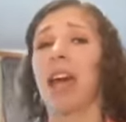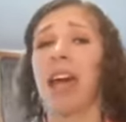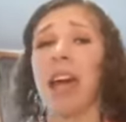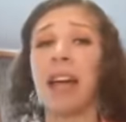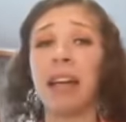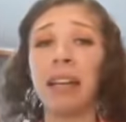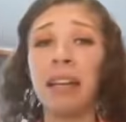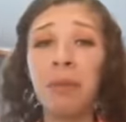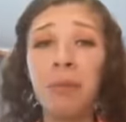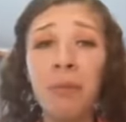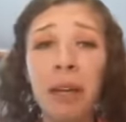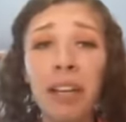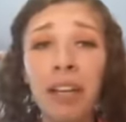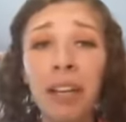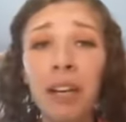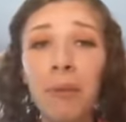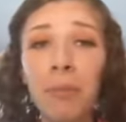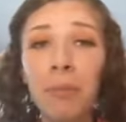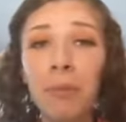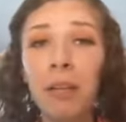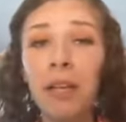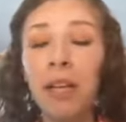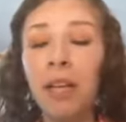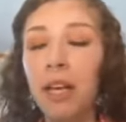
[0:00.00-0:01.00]
any
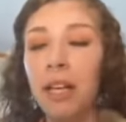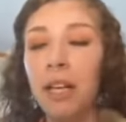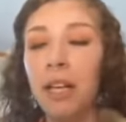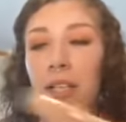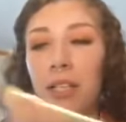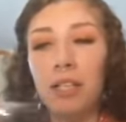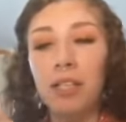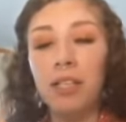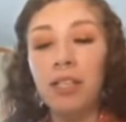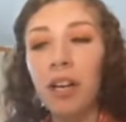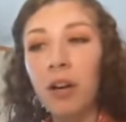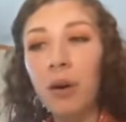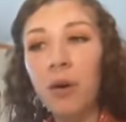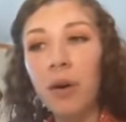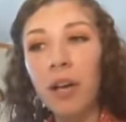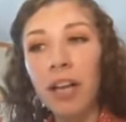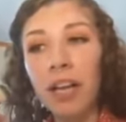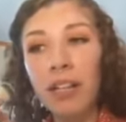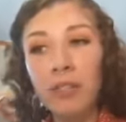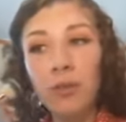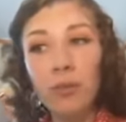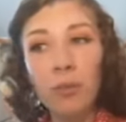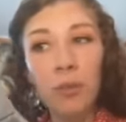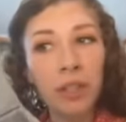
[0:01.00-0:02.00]
makeup. So
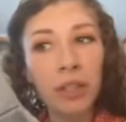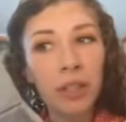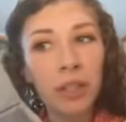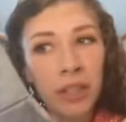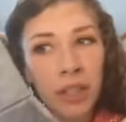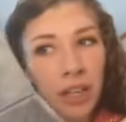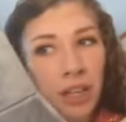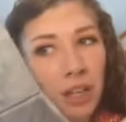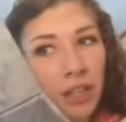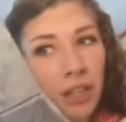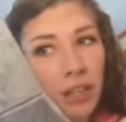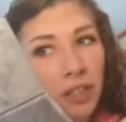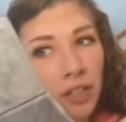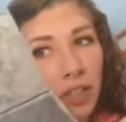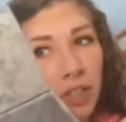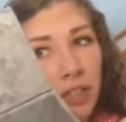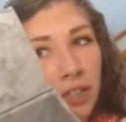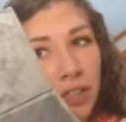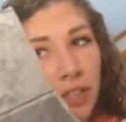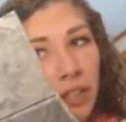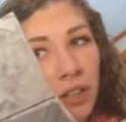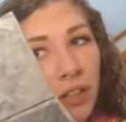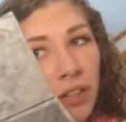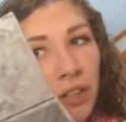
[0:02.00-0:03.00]
it's really
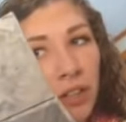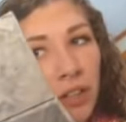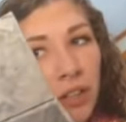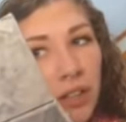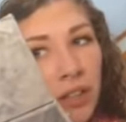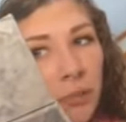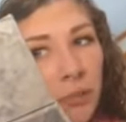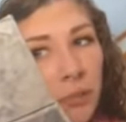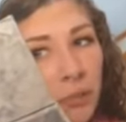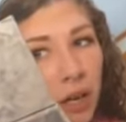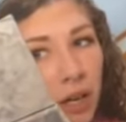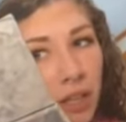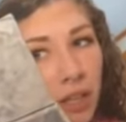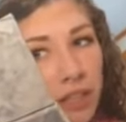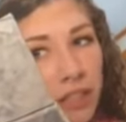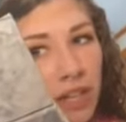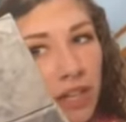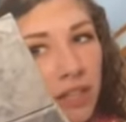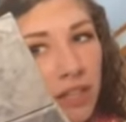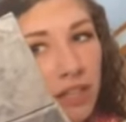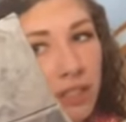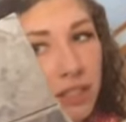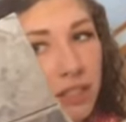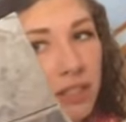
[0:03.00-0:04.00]
just a learning
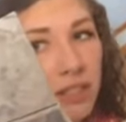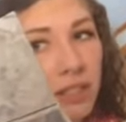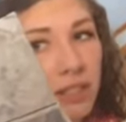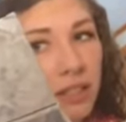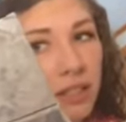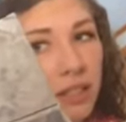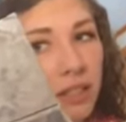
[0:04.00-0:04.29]
process.